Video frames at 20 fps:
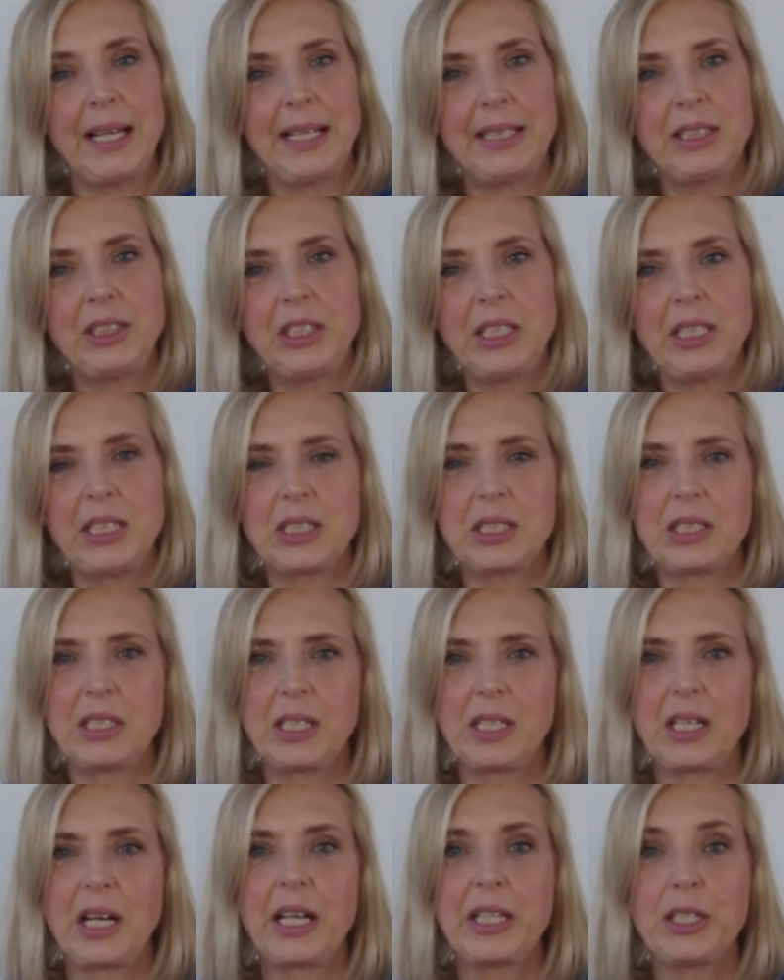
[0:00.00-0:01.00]
and she is
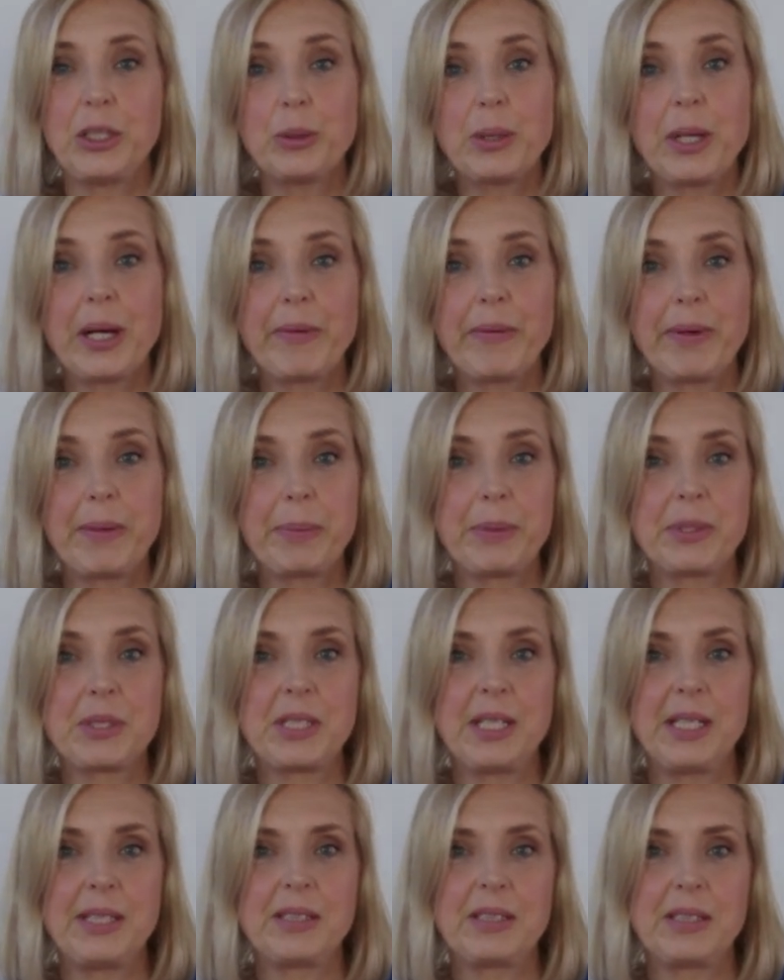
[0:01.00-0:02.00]
the IUGA
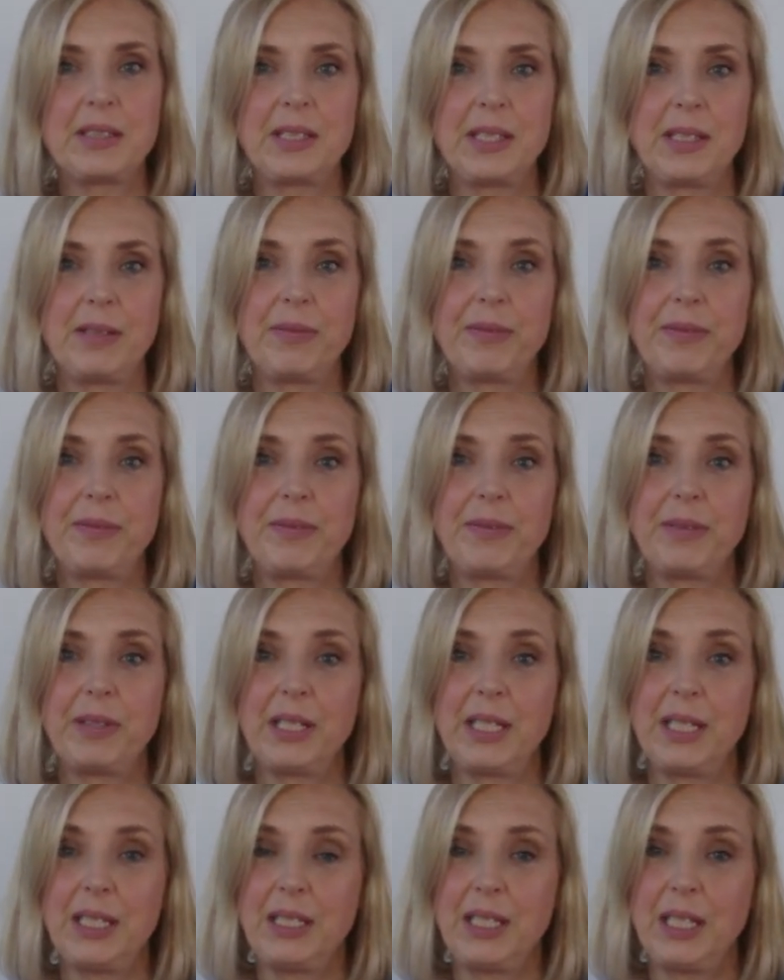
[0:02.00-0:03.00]
representative
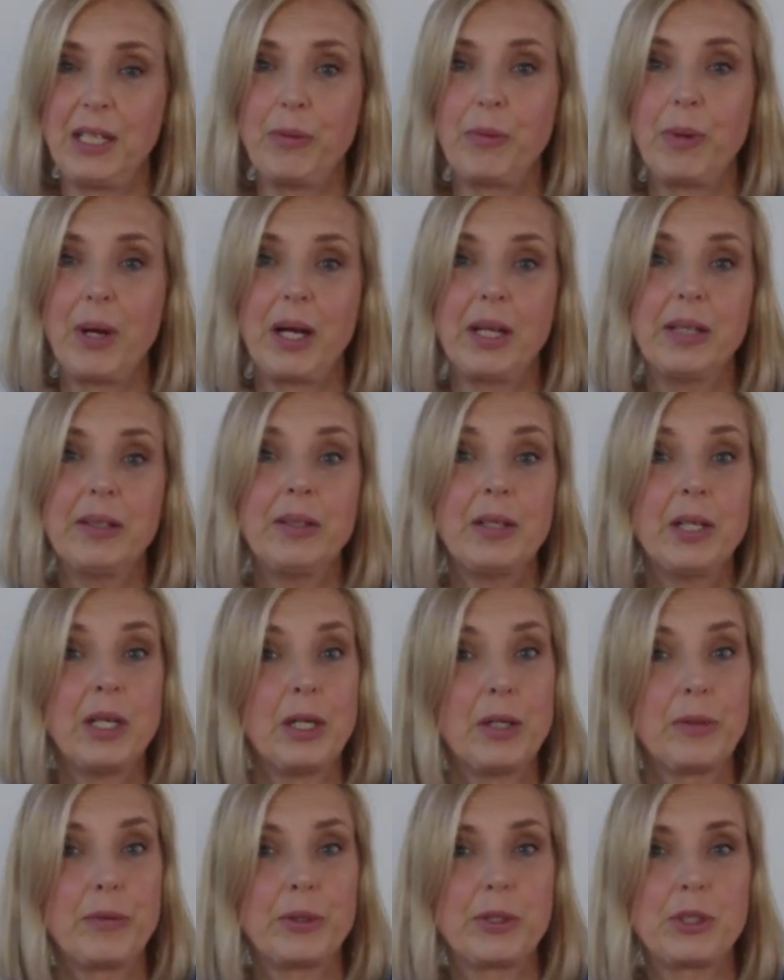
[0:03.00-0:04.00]
in Iran
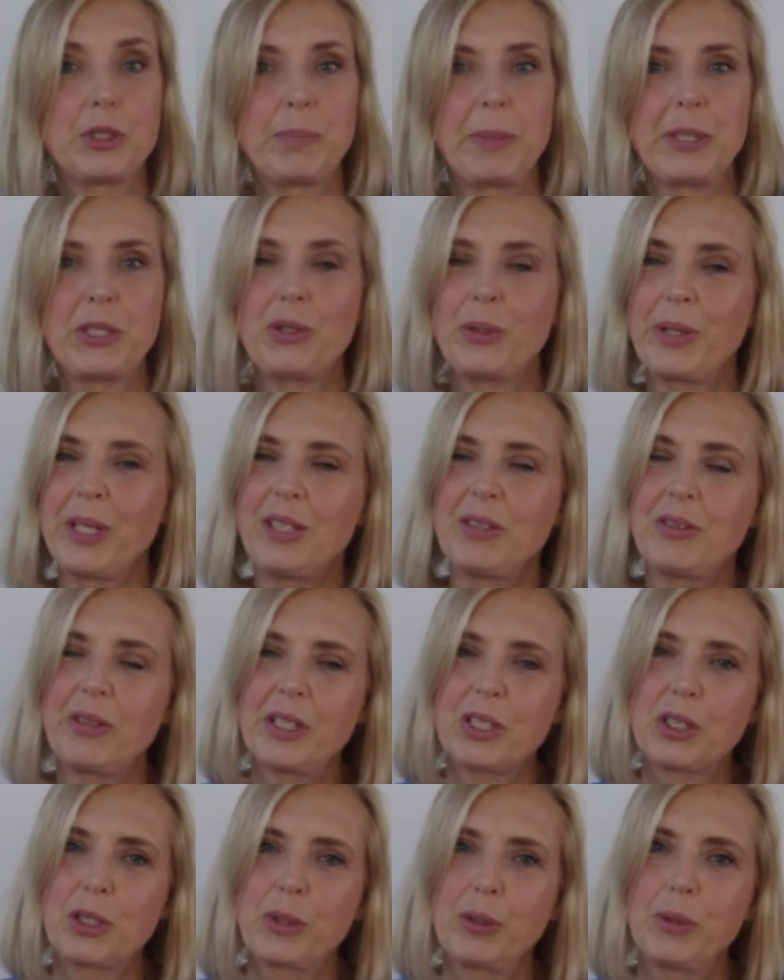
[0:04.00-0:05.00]
for the special
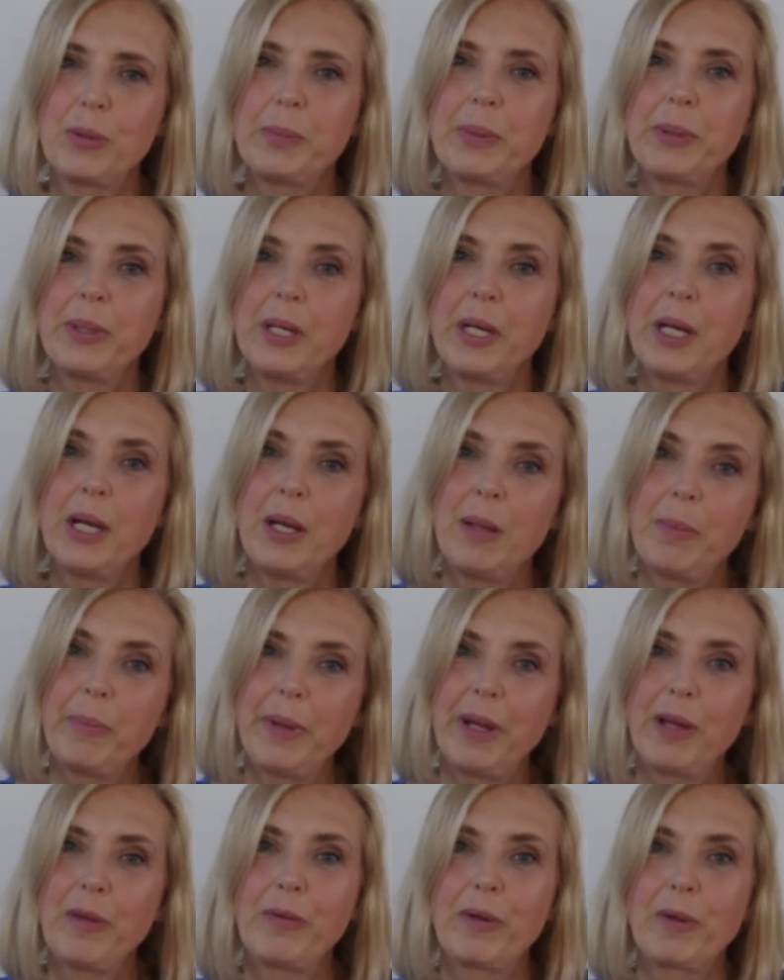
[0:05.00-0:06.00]
interest group
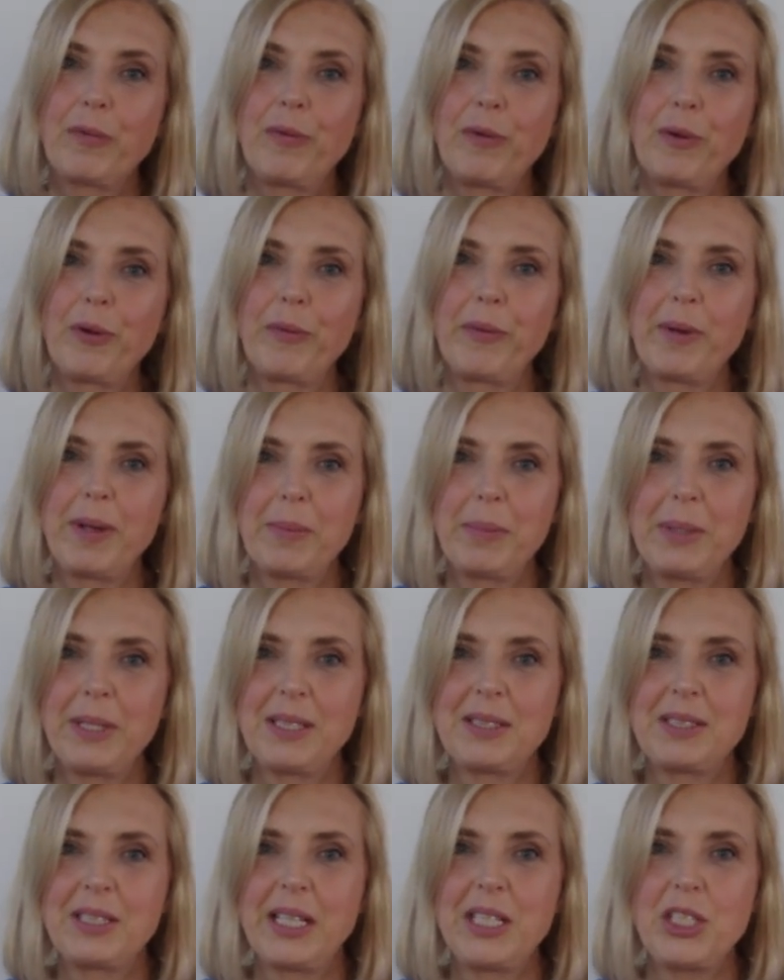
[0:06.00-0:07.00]
Pelvic Floor
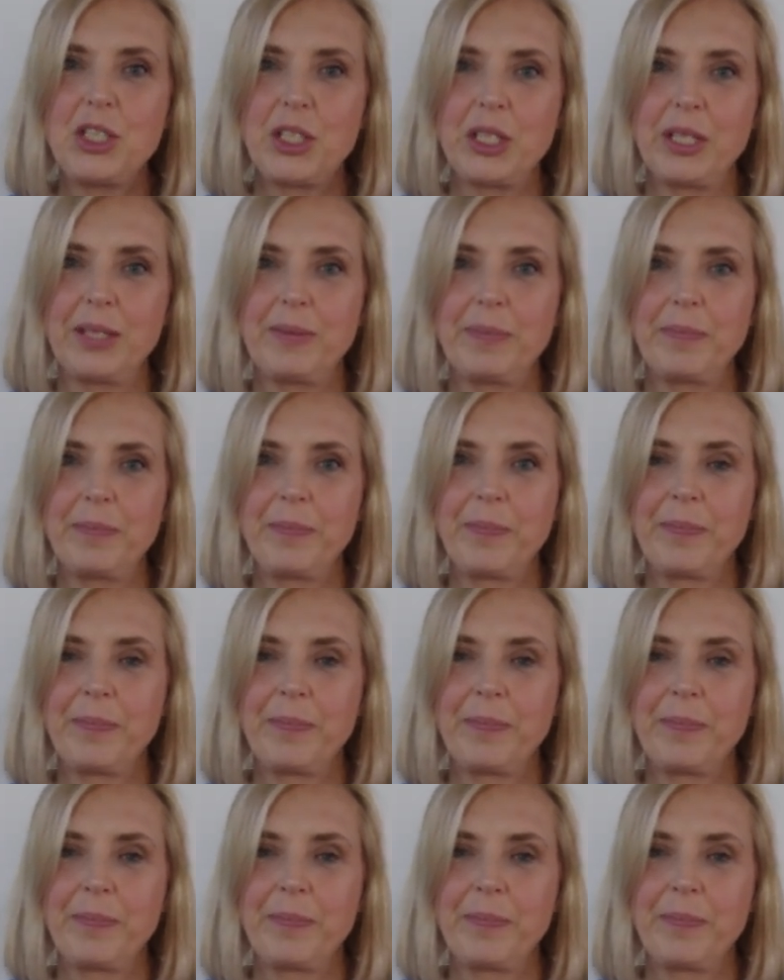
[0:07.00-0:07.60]
Rehabilitation.